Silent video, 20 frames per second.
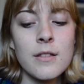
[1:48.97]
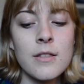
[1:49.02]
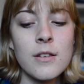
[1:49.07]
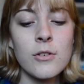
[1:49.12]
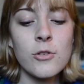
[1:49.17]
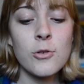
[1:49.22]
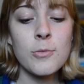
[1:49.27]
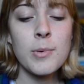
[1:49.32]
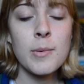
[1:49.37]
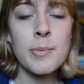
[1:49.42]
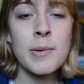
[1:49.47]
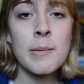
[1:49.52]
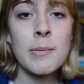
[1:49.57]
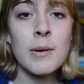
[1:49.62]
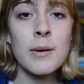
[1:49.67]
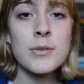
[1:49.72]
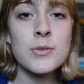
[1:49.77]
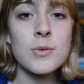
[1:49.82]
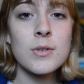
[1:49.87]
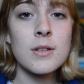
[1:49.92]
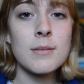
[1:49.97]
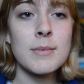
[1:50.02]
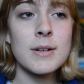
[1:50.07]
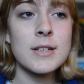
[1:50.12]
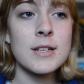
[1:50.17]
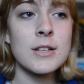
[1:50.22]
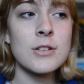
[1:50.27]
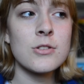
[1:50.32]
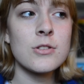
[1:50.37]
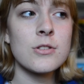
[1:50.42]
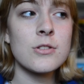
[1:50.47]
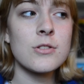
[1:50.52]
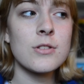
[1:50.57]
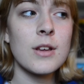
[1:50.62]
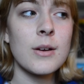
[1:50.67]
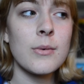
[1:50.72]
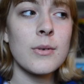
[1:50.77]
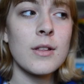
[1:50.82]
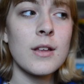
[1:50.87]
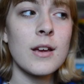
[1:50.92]
The group of people I was with and my teacher,
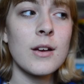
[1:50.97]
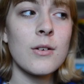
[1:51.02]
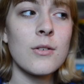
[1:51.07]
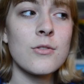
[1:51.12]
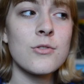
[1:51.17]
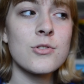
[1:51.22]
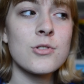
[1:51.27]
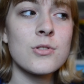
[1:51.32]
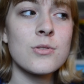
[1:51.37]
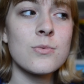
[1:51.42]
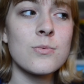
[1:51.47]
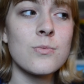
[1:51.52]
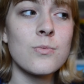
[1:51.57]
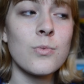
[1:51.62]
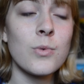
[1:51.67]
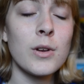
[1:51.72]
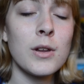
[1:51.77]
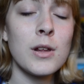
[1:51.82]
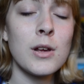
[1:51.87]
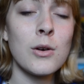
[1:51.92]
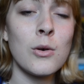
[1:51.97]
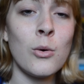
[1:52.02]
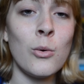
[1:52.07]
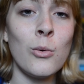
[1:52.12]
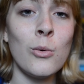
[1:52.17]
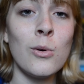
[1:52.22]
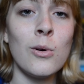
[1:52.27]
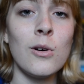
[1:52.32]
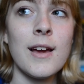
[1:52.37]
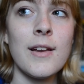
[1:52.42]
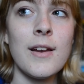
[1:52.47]
they were like just really cool.